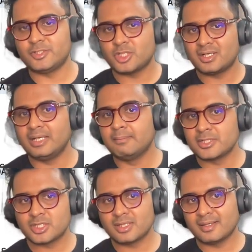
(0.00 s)
Generally,
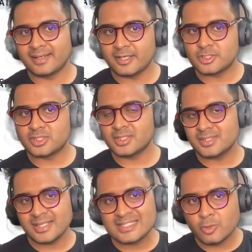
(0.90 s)
machine learning engineers
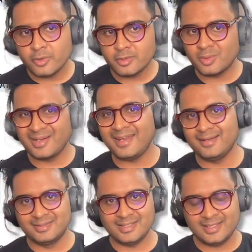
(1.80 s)
is going to
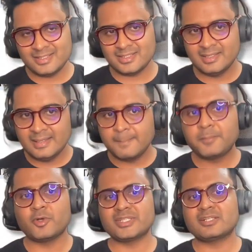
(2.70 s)
create these
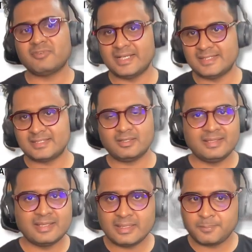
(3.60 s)
project files
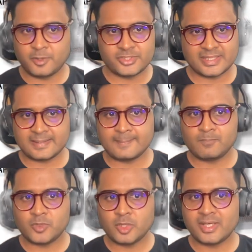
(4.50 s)
in their project.
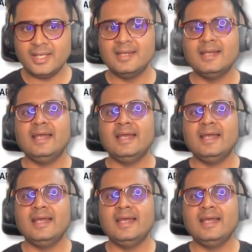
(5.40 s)
Okay.